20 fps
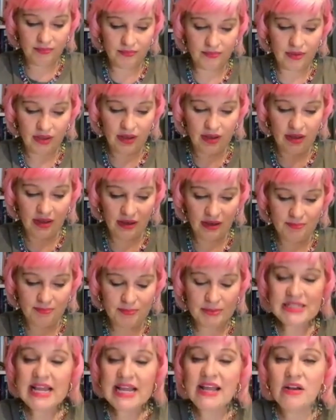
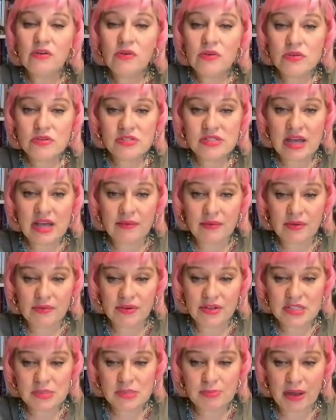botanicals that we were
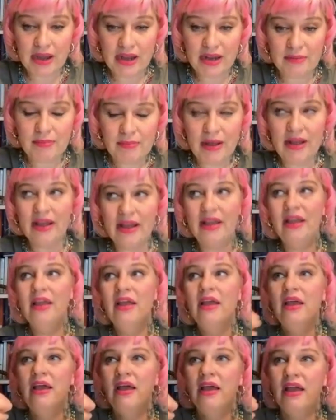inspired by.
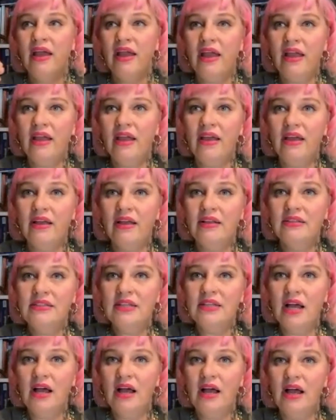And
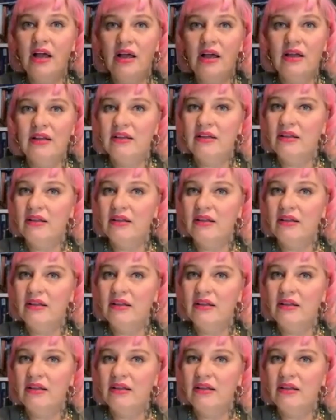I